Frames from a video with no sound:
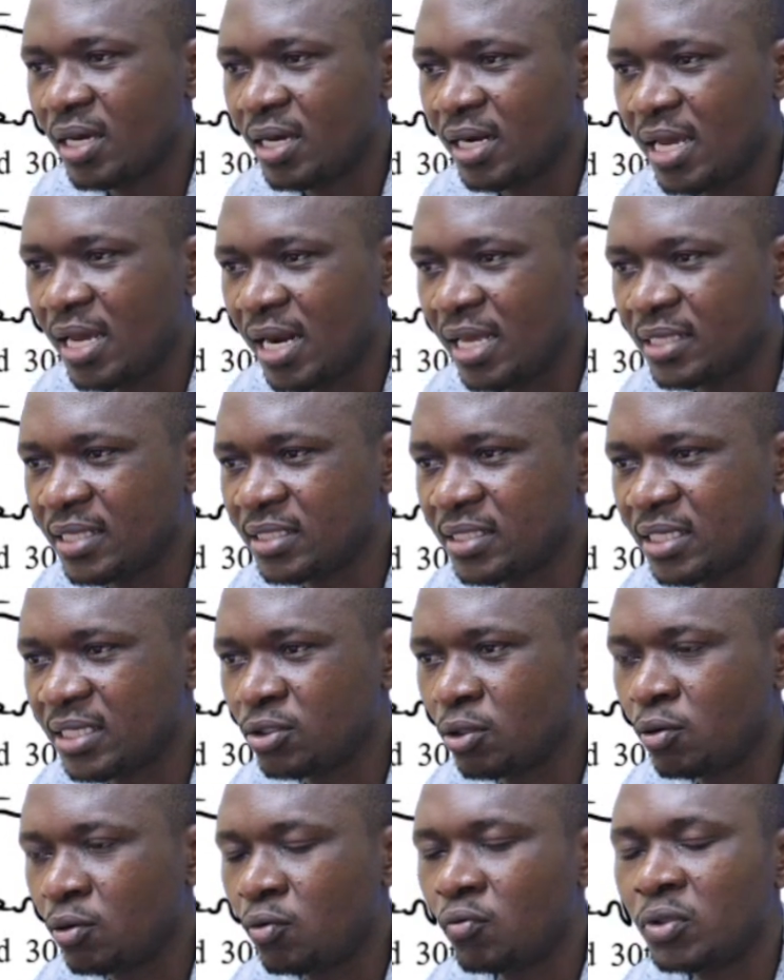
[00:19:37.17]

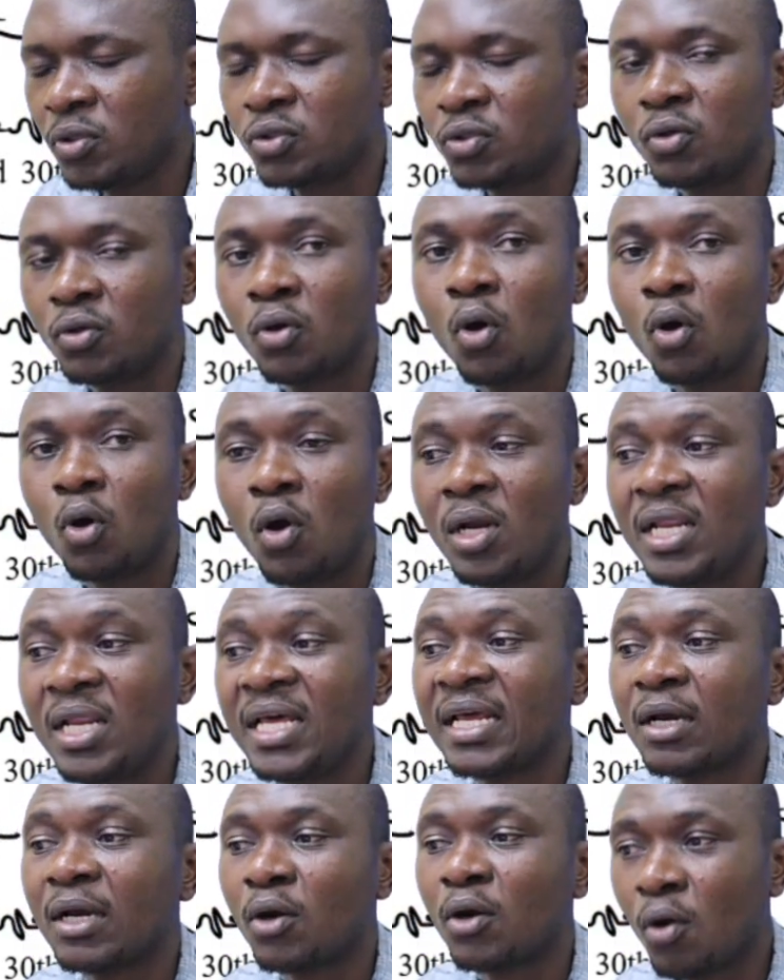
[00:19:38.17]
Realization, we should only
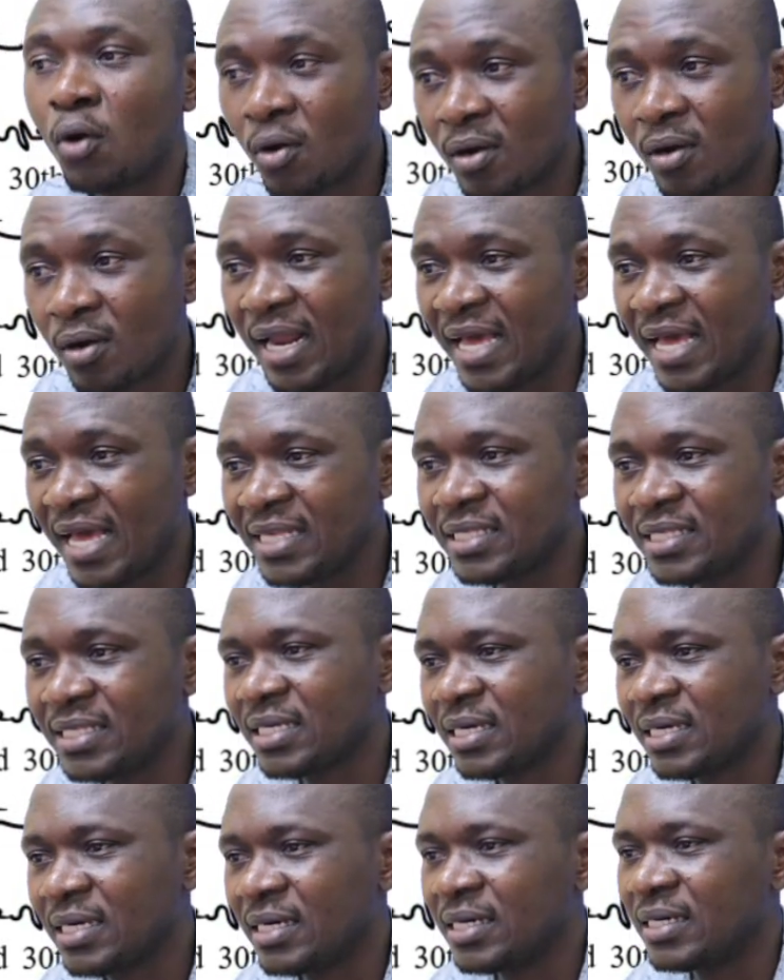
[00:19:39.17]

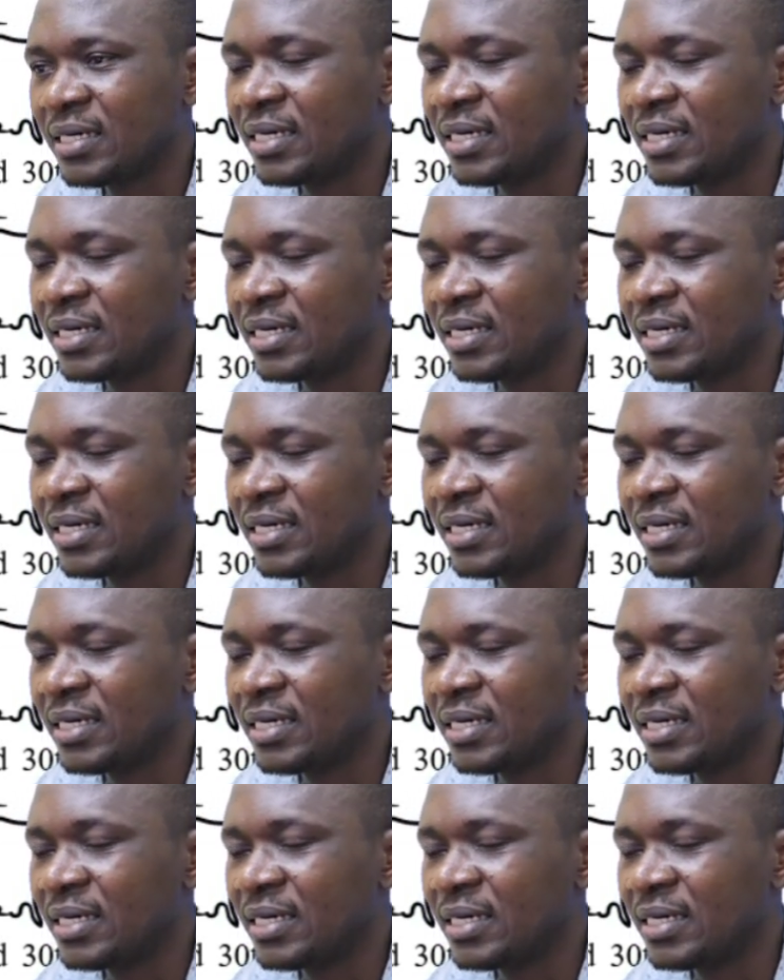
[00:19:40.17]
recognize